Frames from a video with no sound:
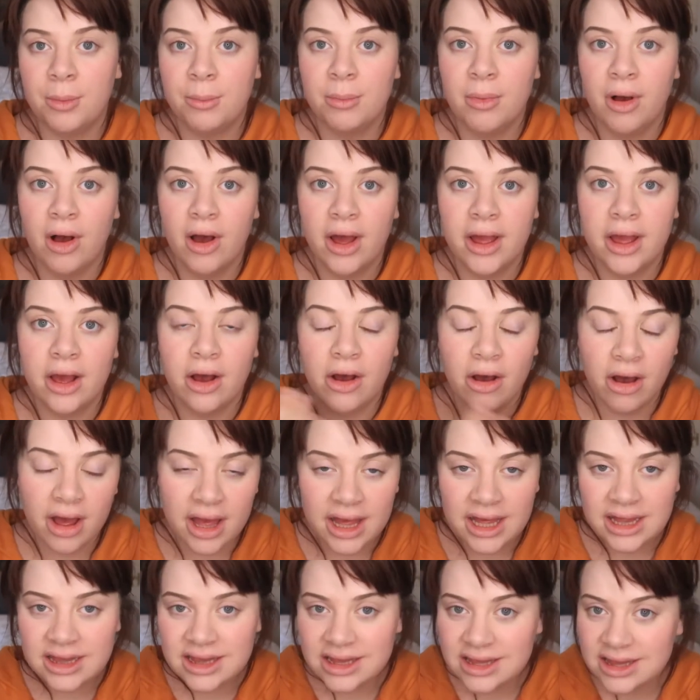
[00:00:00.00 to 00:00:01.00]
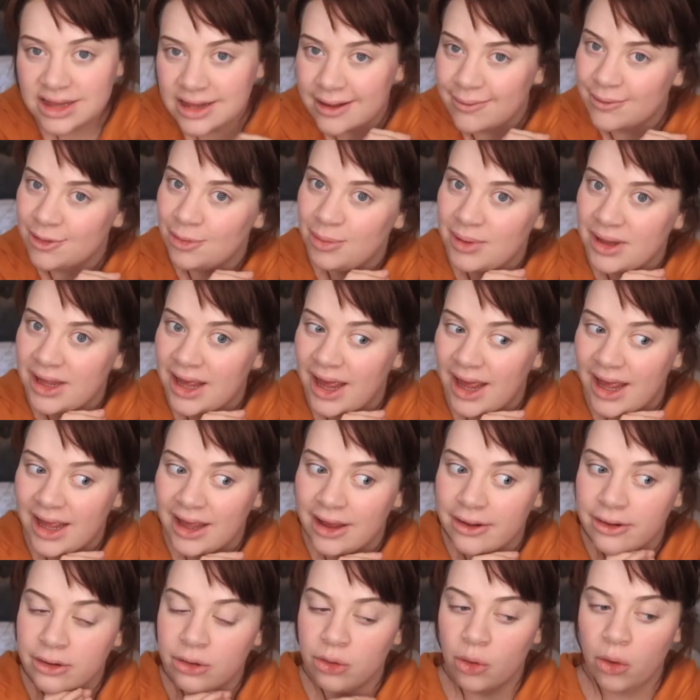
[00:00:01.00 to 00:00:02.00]
My eyes seem to be
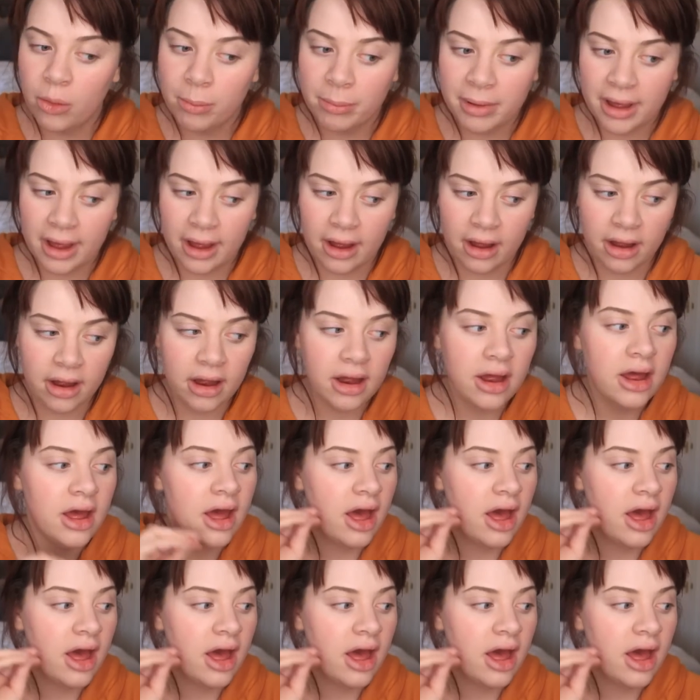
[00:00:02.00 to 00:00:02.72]
getting a lot better.